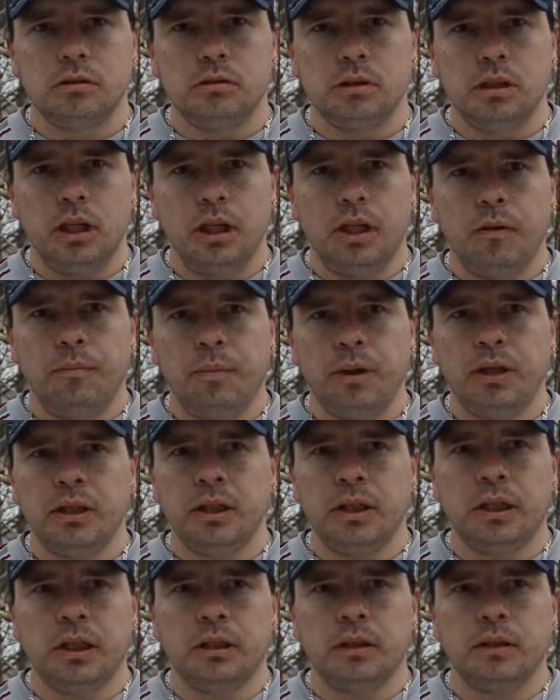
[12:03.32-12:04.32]
It being
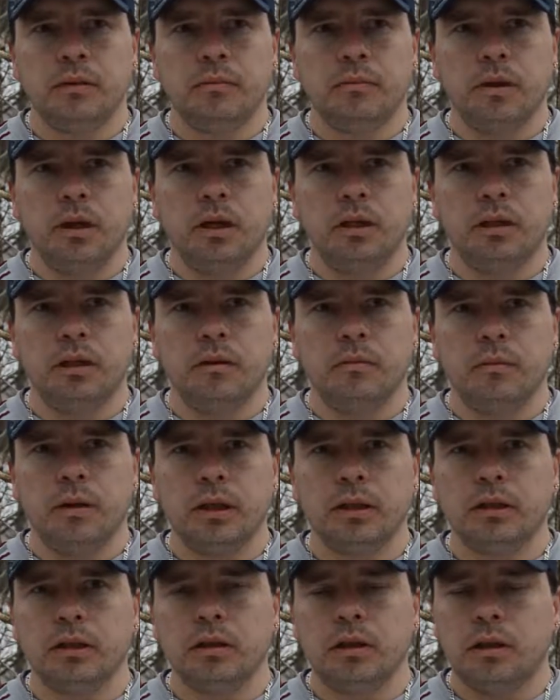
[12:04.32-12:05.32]
in the
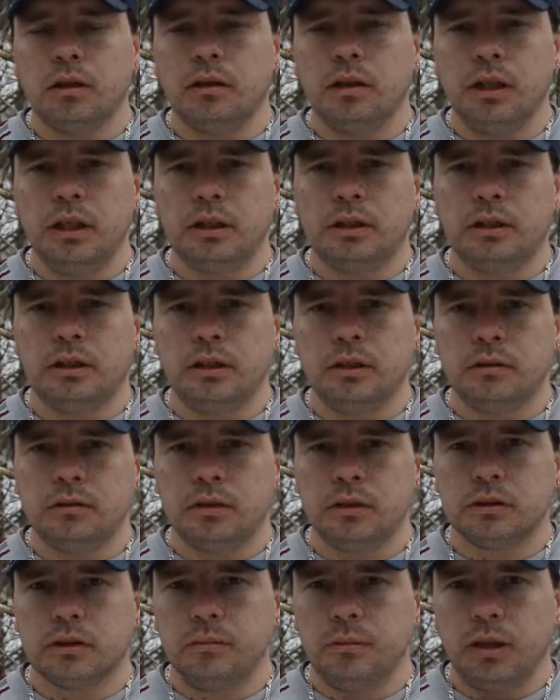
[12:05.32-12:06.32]
month and all, it's, you know,
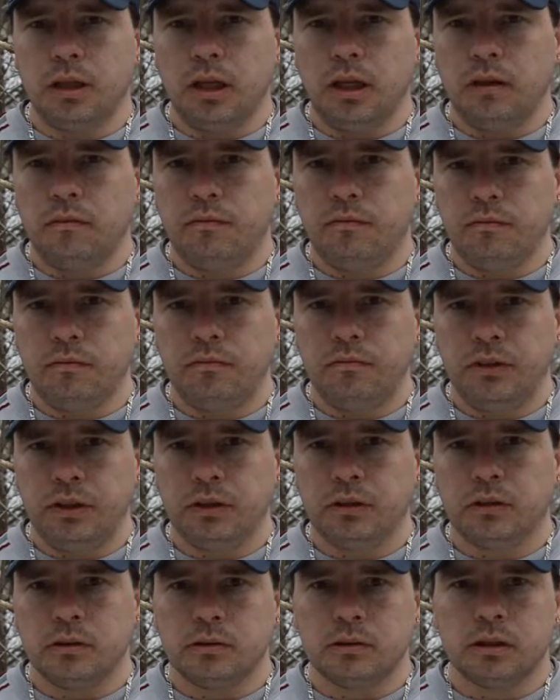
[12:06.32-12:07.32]
there's gonna be a lot of
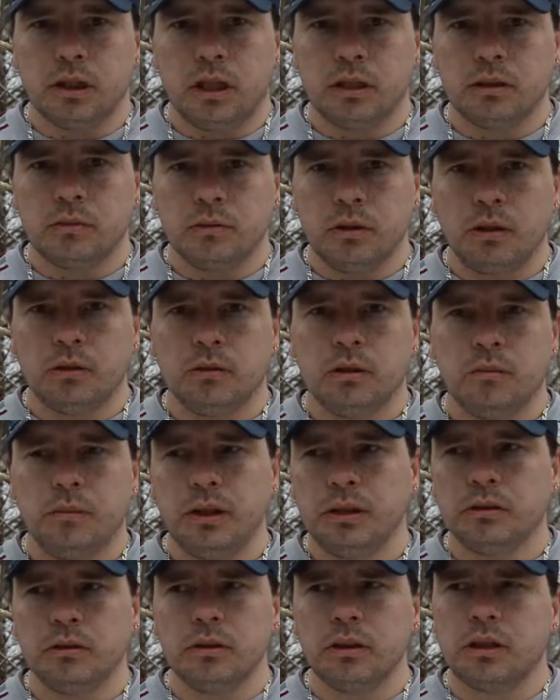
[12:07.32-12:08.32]
vehicles on the road. I
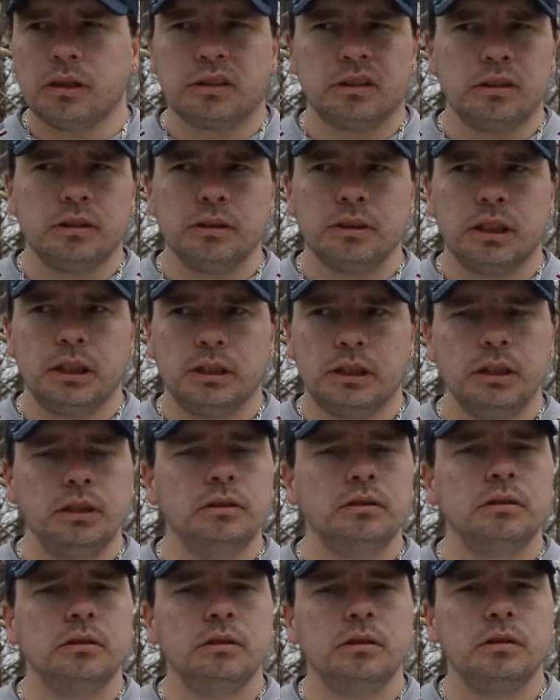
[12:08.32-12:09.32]
mean, it's only a Thursday
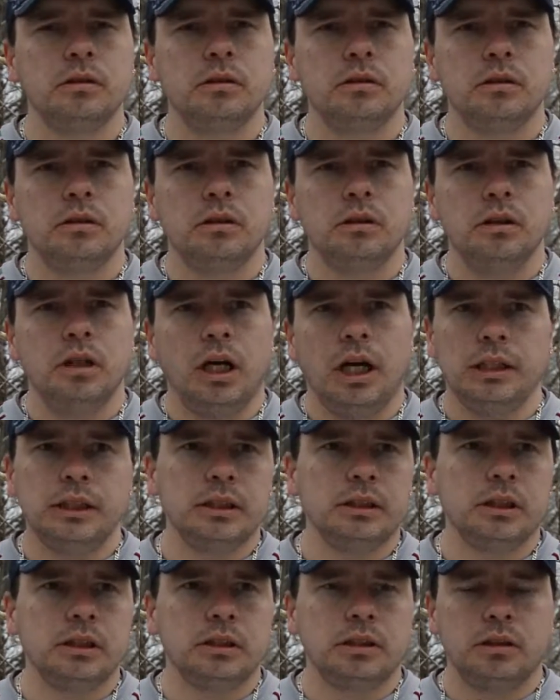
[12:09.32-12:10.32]
too, and
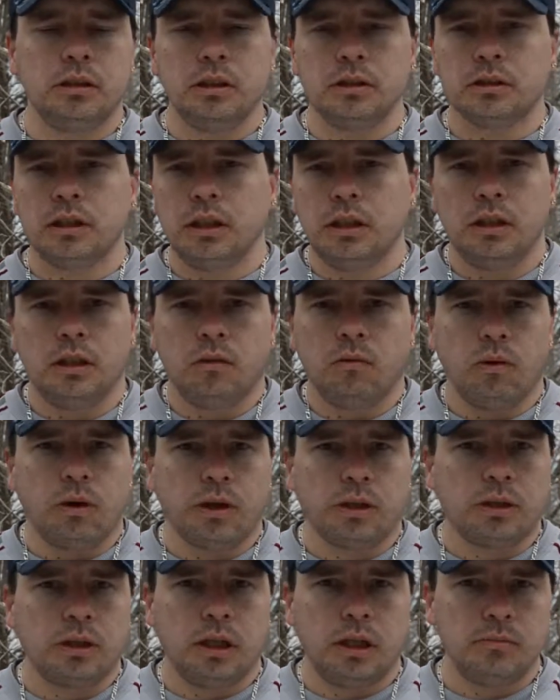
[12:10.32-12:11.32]
this is usually, you know,
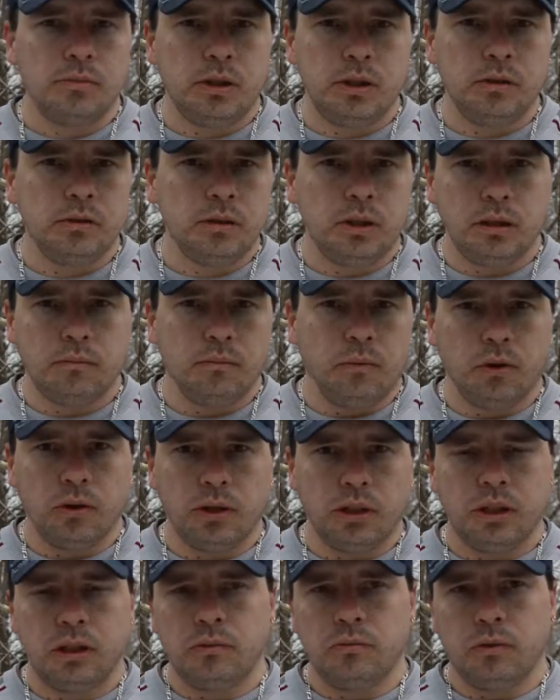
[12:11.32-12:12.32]
work time too, like
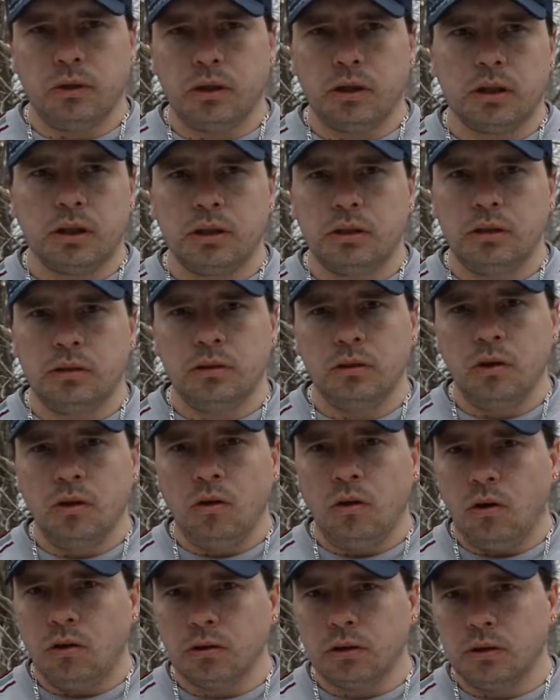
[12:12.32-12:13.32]
morning and work, and
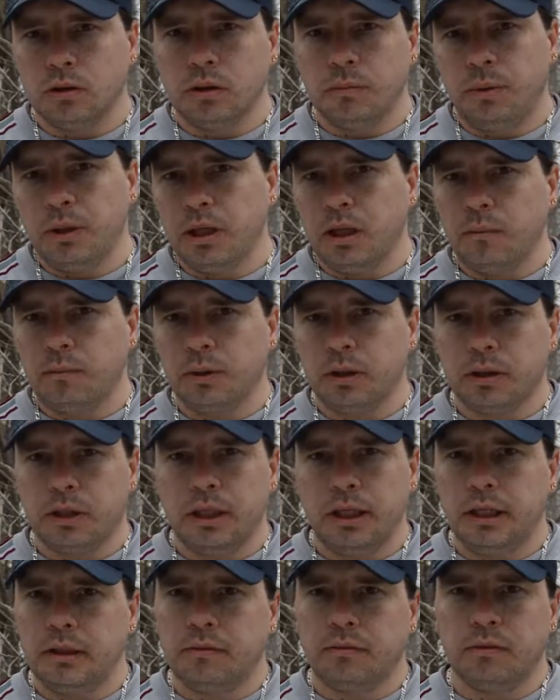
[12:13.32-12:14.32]
or going to pick up your
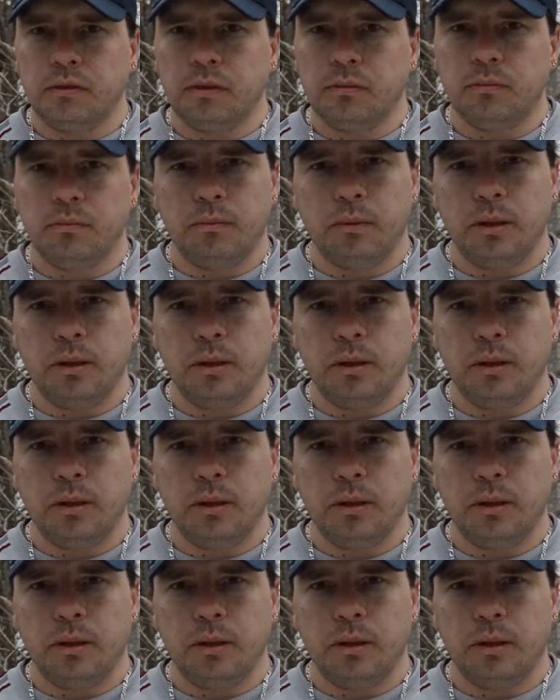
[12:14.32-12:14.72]
kid from